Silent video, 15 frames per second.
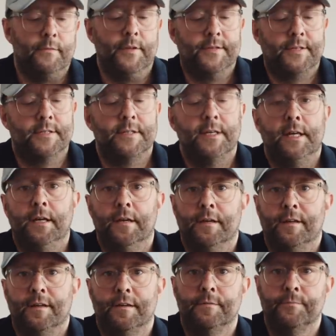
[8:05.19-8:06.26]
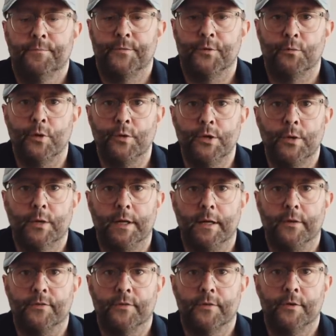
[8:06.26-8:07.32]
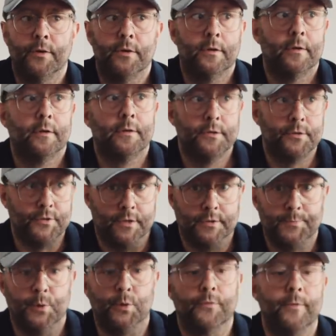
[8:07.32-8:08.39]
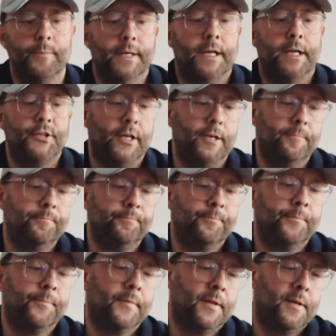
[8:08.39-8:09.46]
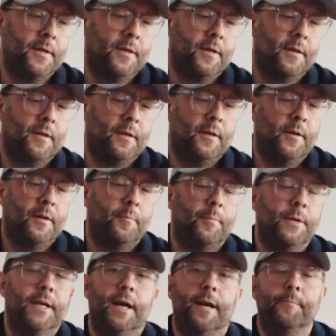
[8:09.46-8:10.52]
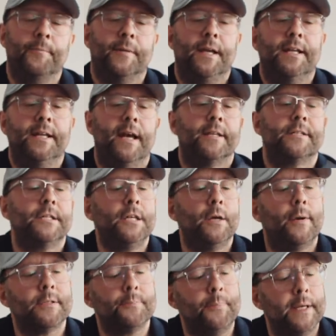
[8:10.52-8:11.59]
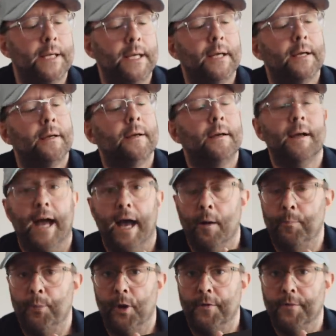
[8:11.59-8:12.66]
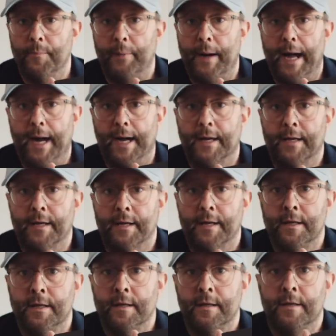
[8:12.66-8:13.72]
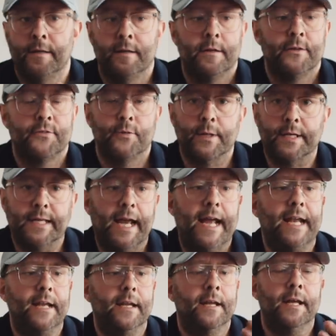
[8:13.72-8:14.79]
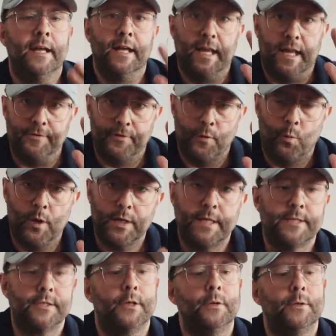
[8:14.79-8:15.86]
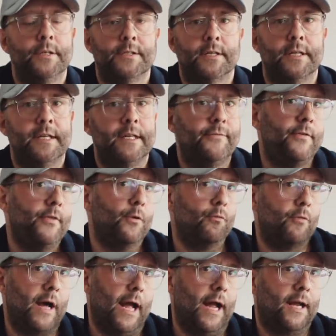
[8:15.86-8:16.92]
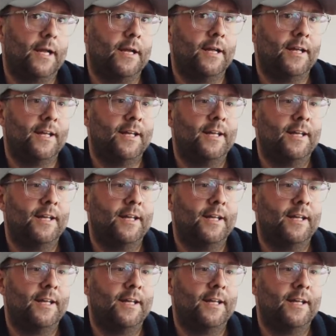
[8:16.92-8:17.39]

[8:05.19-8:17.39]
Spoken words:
This is the Rune Nucleus, just pulled from the kitchen. But yeah, it has a USB output on the back. So again, if I wanted to, this could live in the rack.